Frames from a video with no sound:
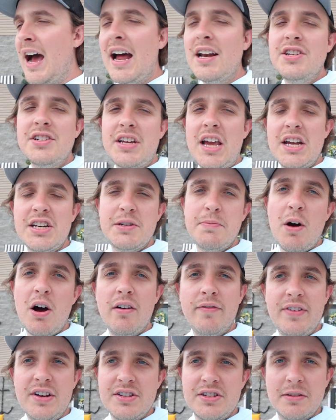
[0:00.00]
I just catch small
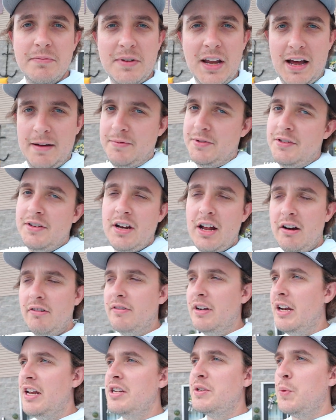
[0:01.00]
fish sometimes, you know,
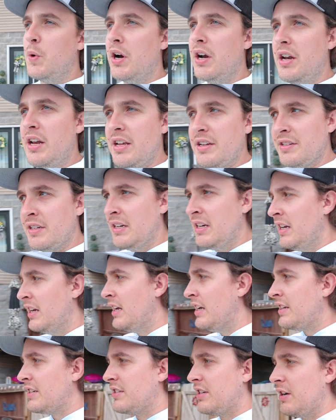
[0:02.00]
it is what it is.
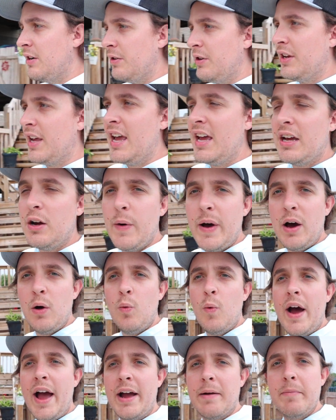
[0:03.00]
So you can't go out
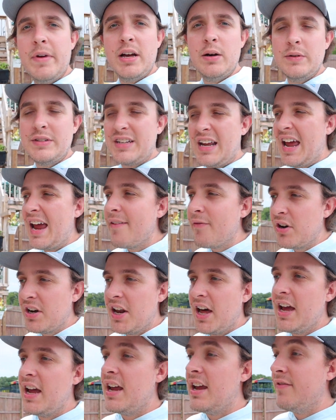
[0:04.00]
and whack big ones every
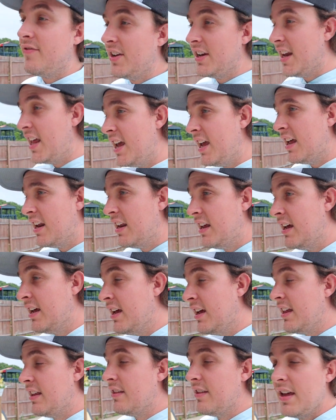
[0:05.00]
day. If you did,
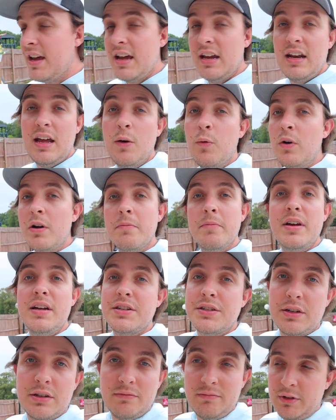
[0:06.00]
then it wouldn't be
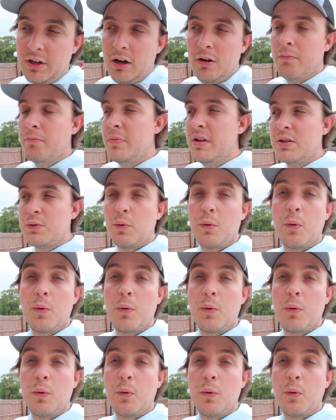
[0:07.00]
as, you know, be as